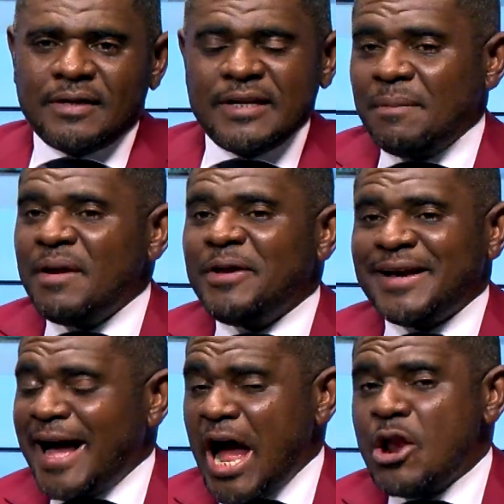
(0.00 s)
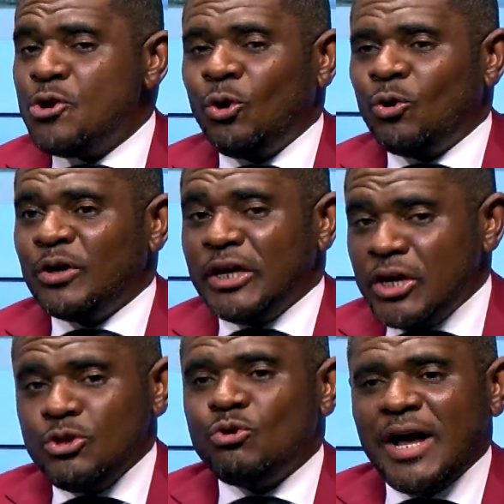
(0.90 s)
In America? No.
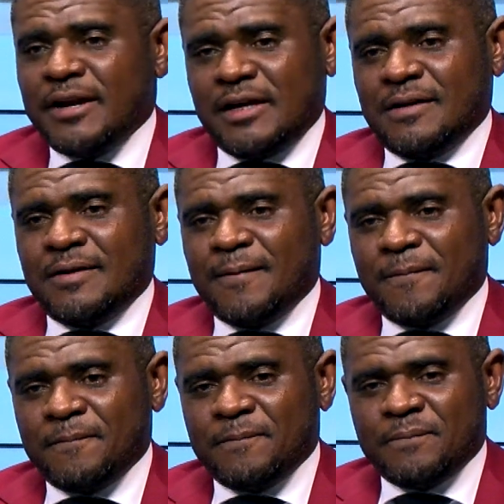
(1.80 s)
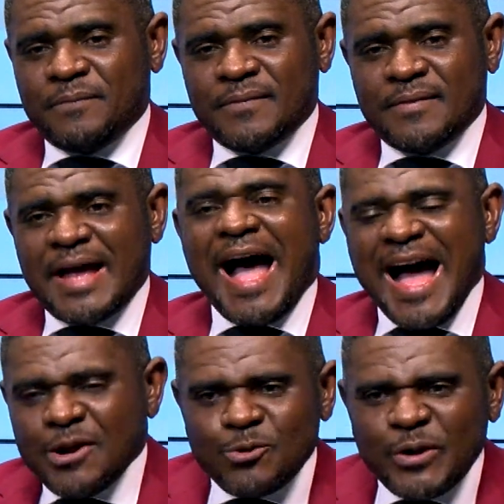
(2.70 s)
In Uganda?
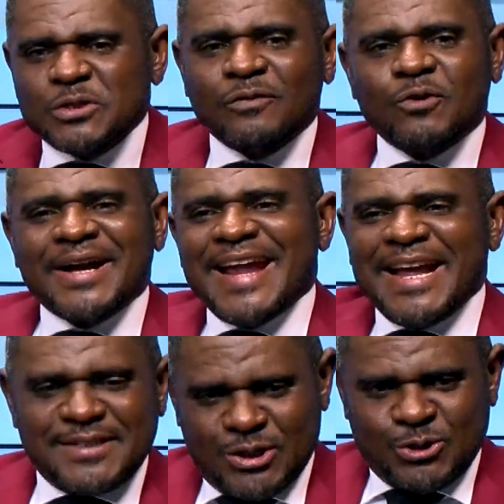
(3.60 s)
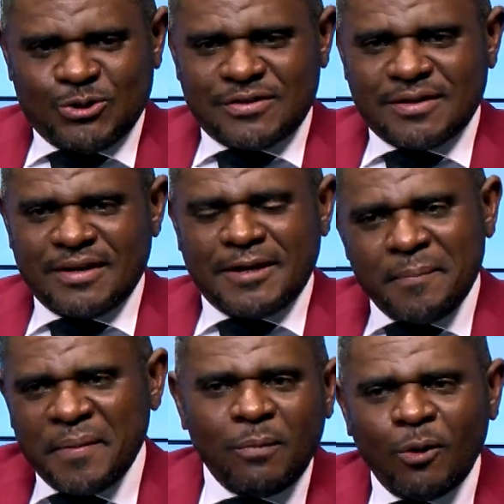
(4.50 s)
Hundreds of organizations
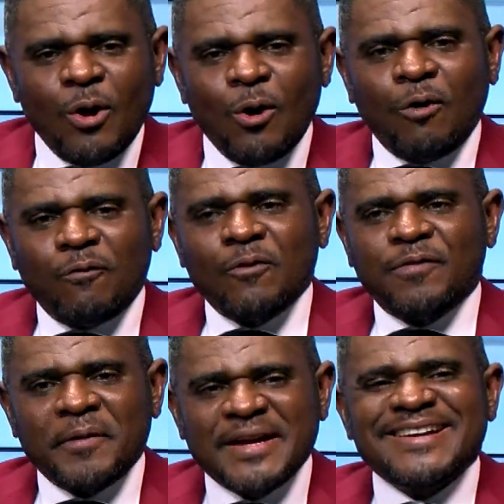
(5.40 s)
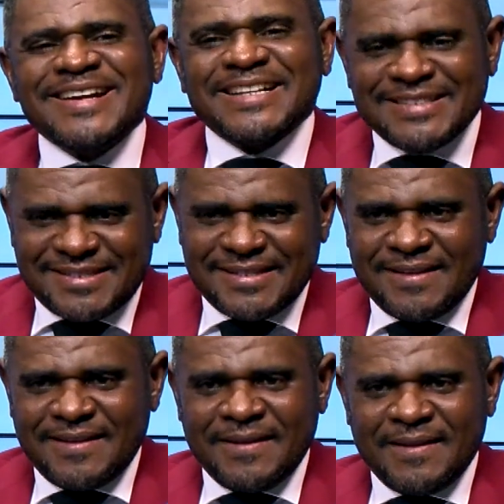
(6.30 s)
capable of offering grants
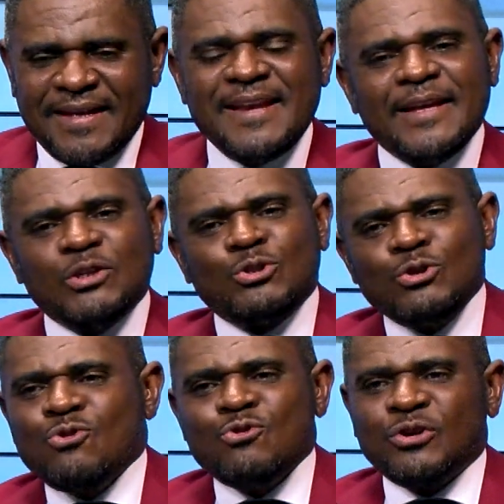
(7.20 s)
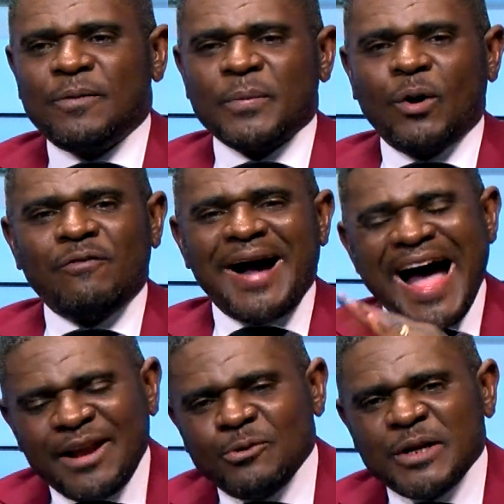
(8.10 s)
in the tune of
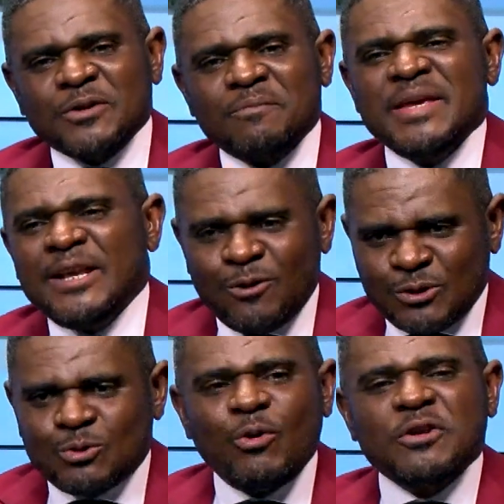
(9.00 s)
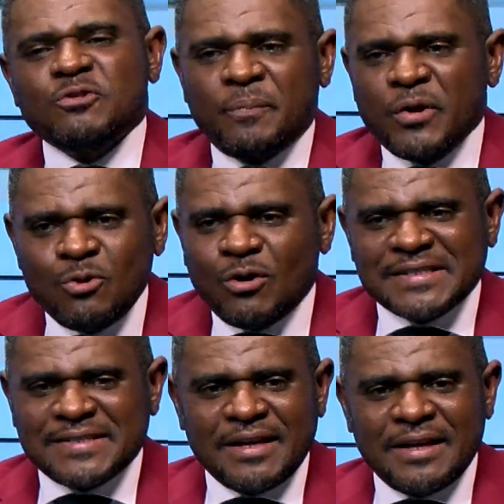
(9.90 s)
hundreds of millions to
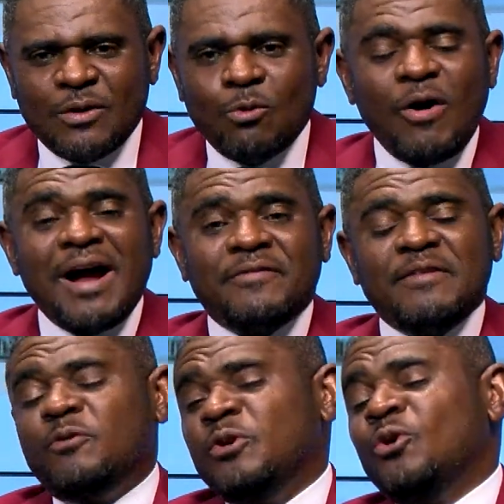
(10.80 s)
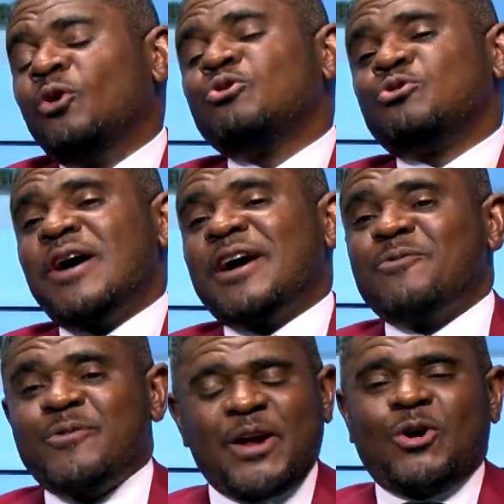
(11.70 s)
entrepreneurs who have even no track
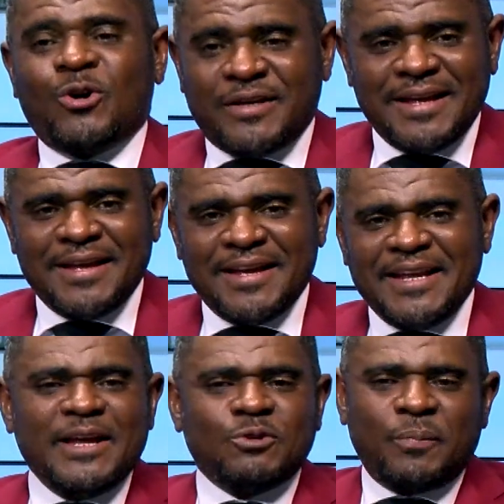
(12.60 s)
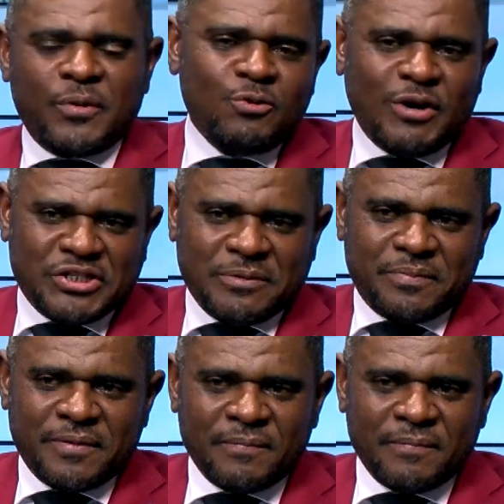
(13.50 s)
record in entrepreneurship,